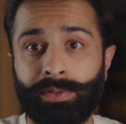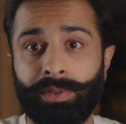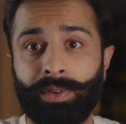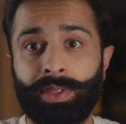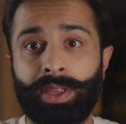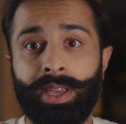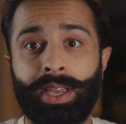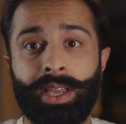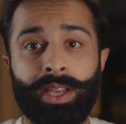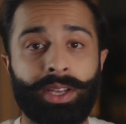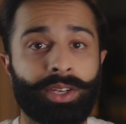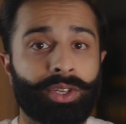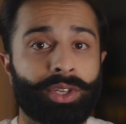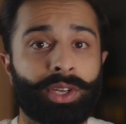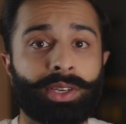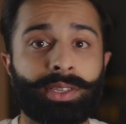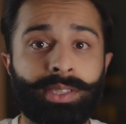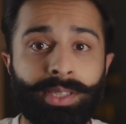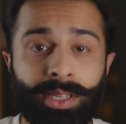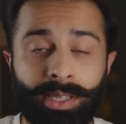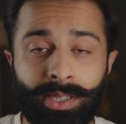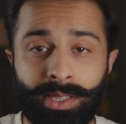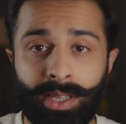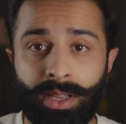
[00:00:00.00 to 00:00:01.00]
for the
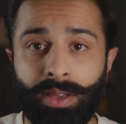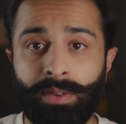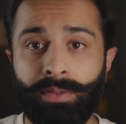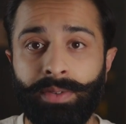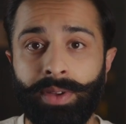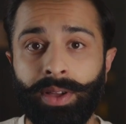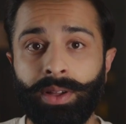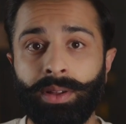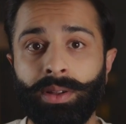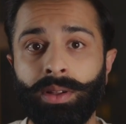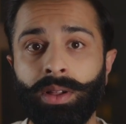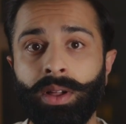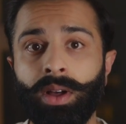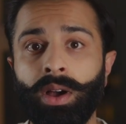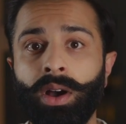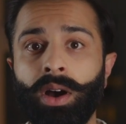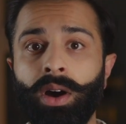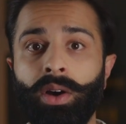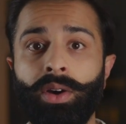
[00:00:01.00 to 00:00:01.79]
injustice that you feel,